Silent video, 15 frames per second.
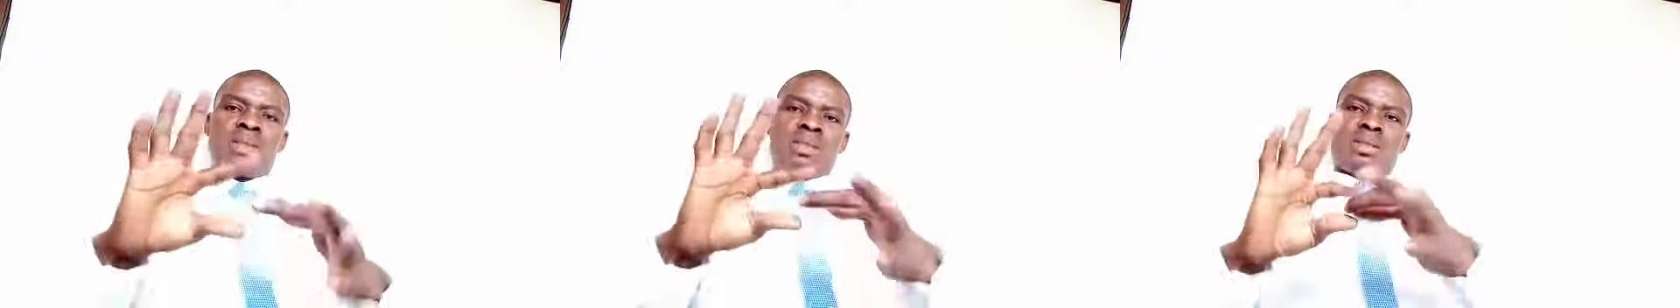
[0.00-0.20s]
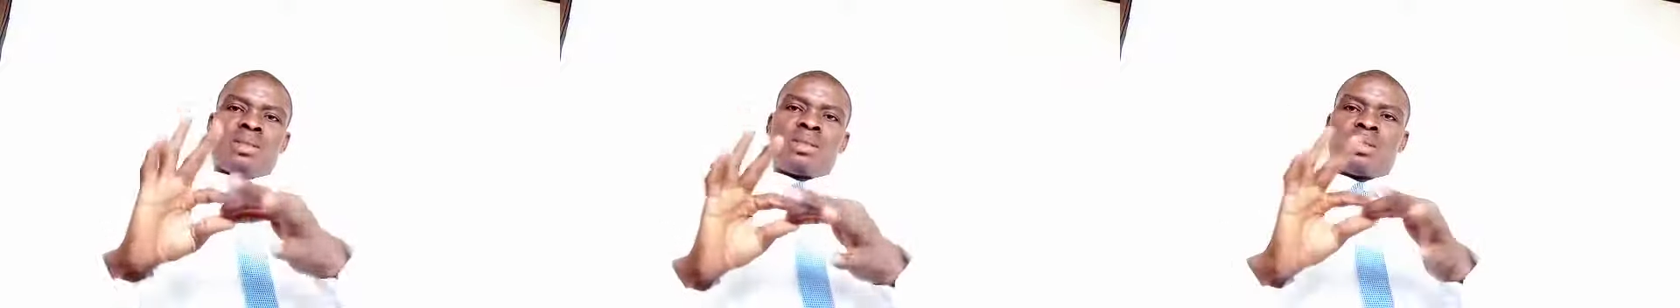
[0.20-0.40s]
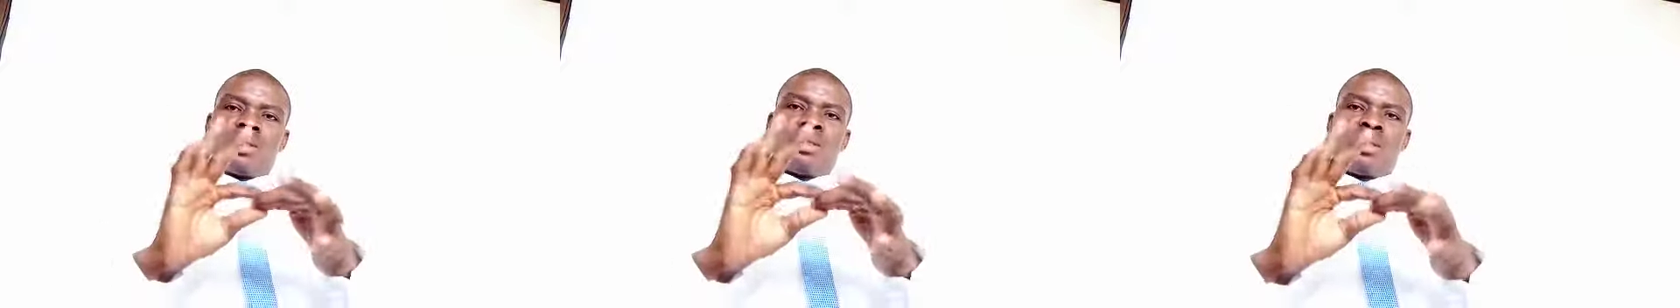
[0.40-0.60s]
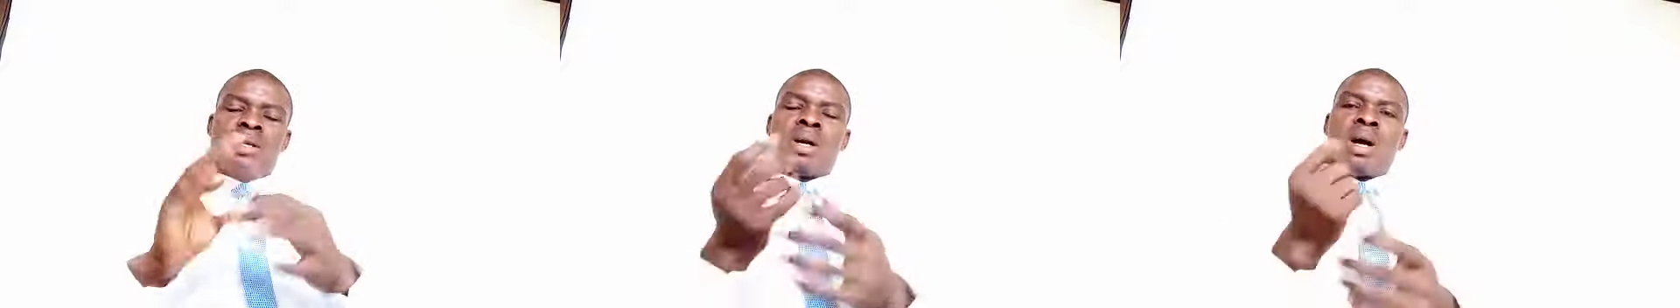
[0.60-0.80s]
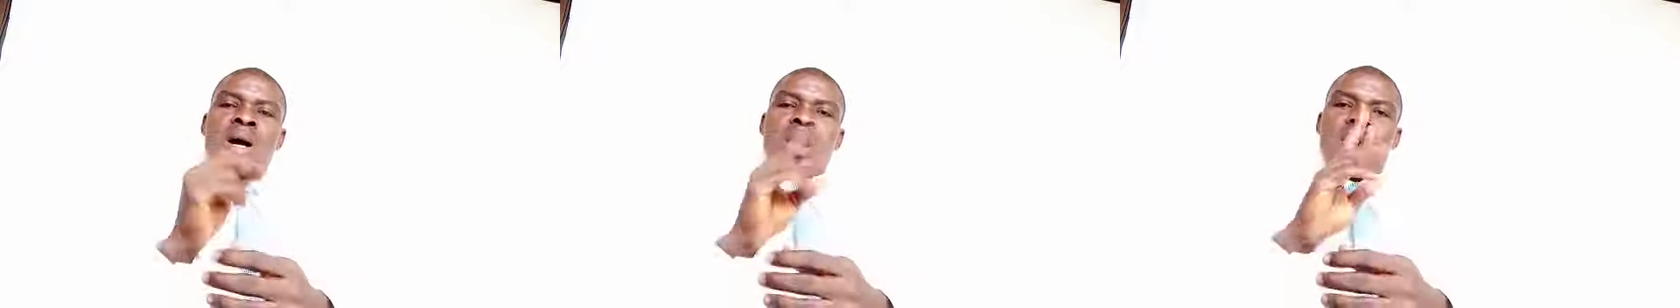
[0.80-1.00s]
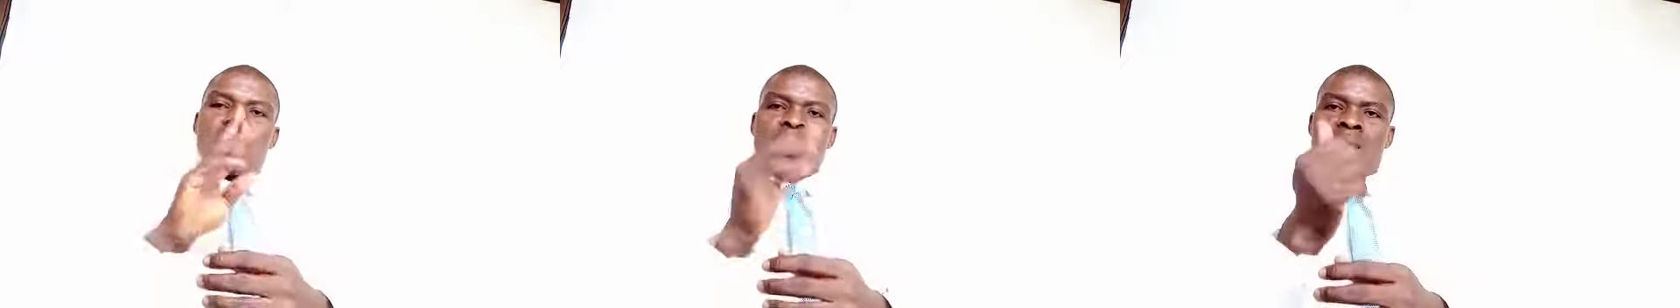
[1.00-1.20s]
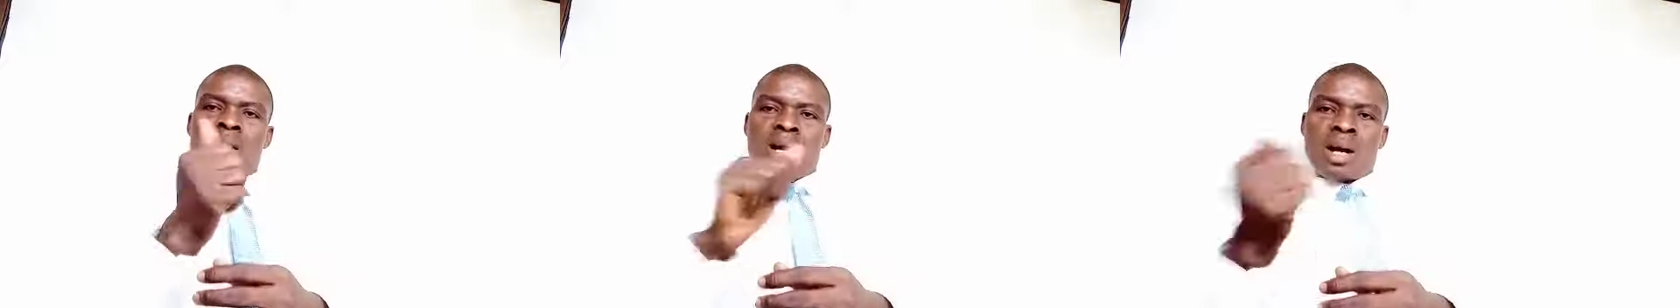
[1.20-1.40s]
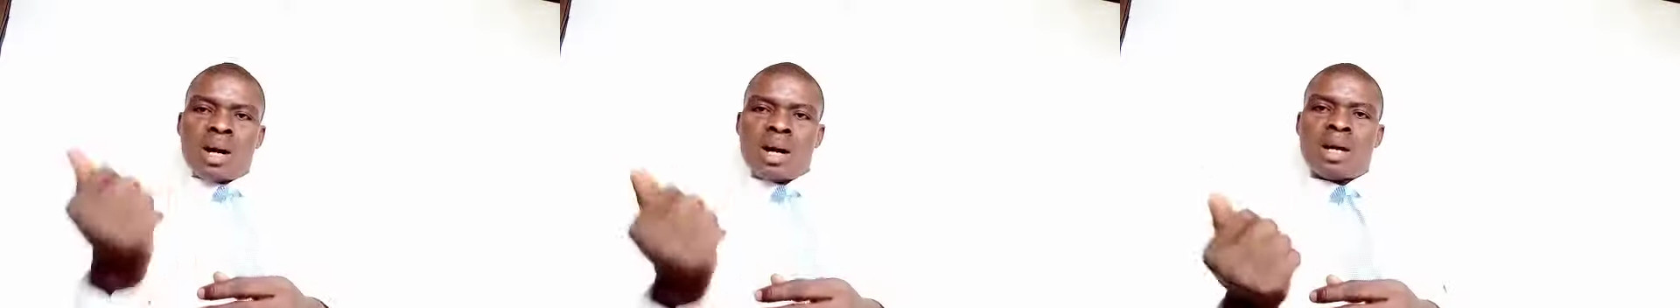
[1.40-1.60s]
and another must be
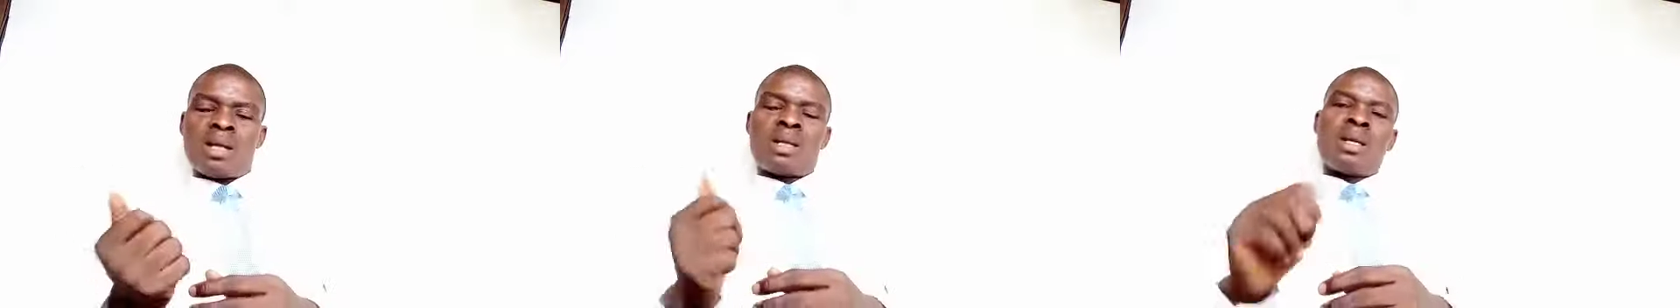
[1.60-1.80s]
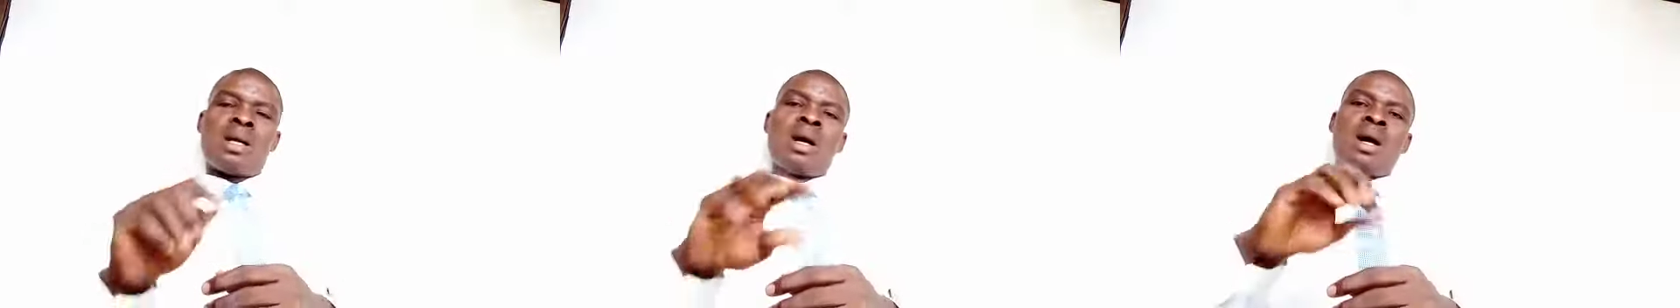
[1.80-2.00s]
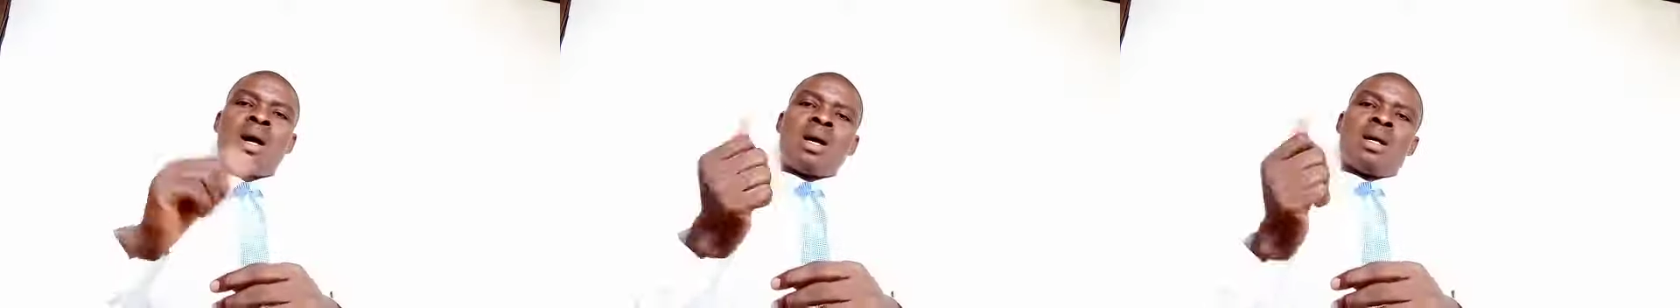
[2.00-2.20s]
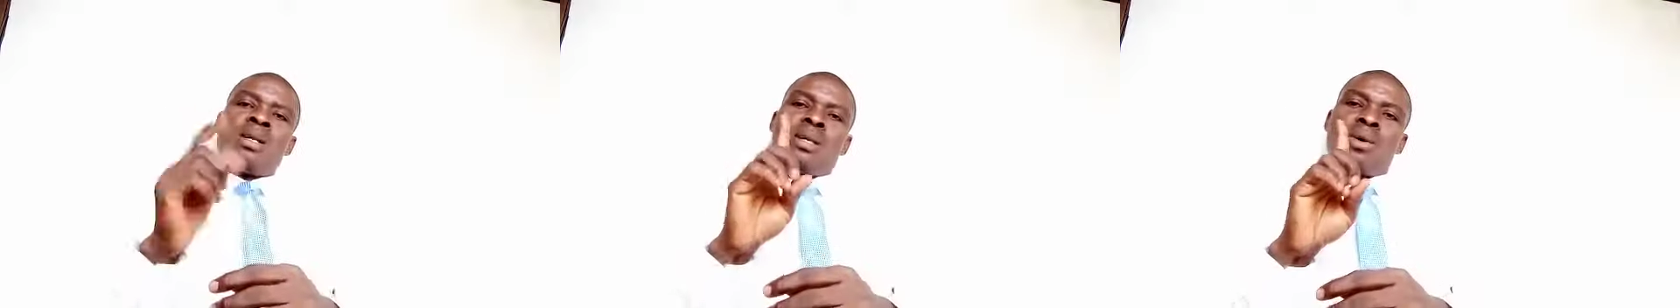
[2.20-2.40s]
unexpected,